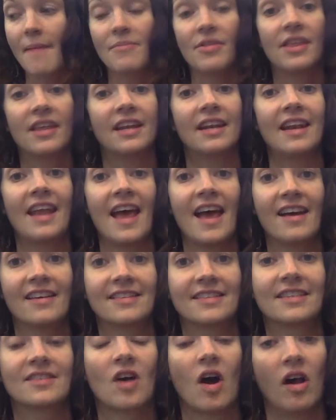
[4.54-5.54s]
The
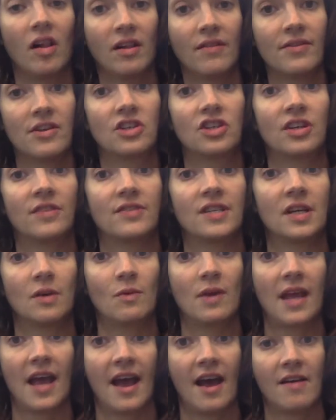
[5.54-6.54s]
next is all of the shifting
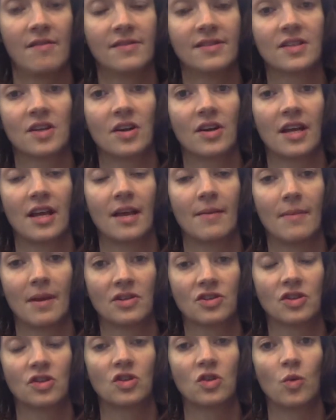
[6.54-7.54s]
we have starting at
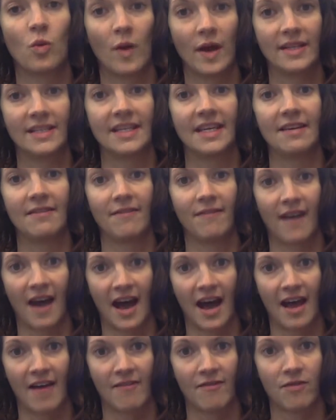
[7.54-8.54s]
measure 25
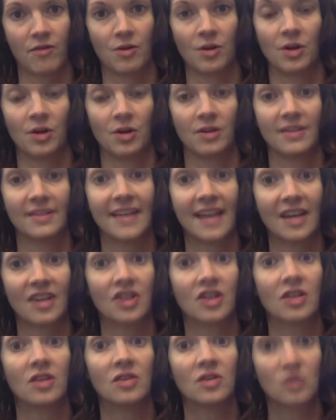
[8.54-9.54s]
for your
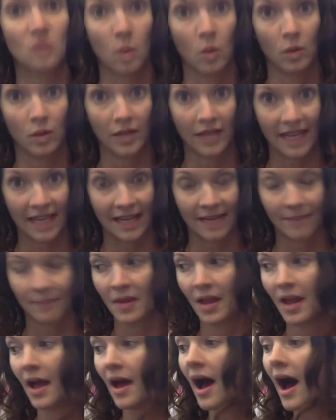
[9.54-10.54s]
section soli.
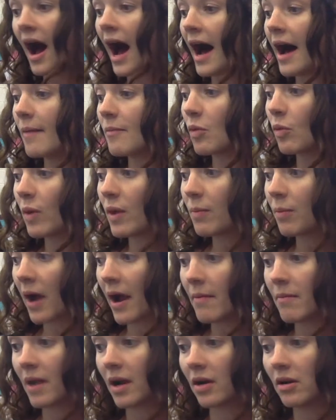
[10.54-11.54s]
We
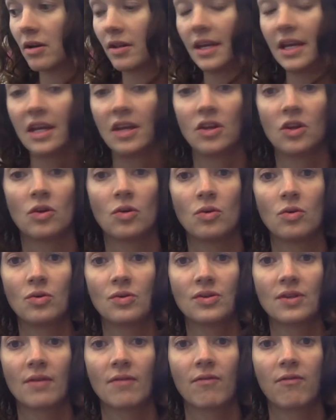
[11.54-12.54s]
primarily
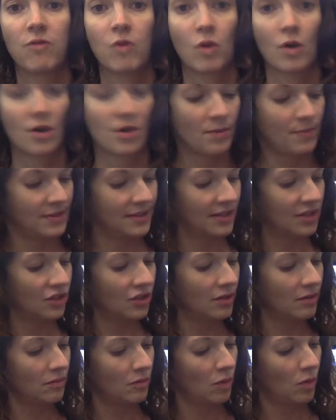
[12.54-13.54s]
use fourth
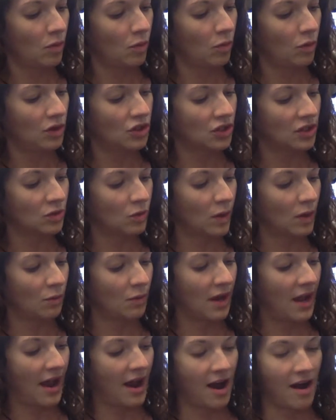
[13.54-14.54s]
position, which is when
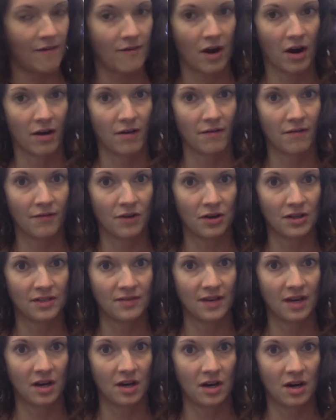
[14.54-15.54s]
we have our first
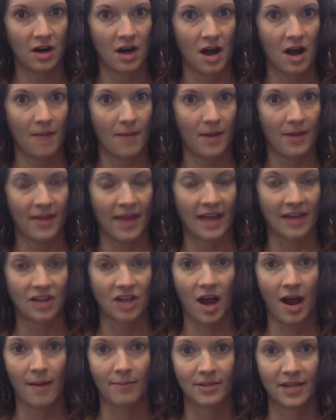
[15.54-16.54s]
finger up on that
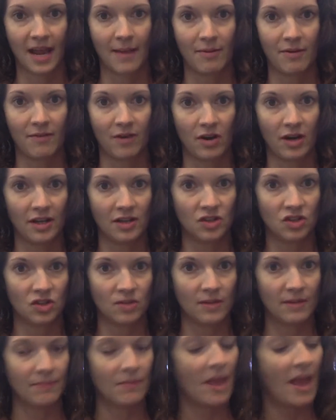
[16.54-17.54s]
top tape of our
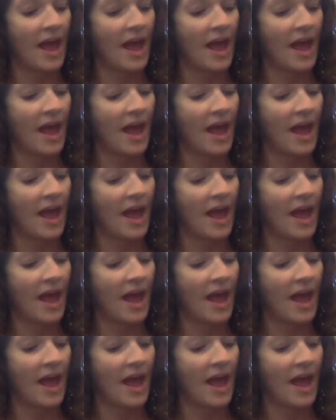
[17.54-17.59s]
instrument,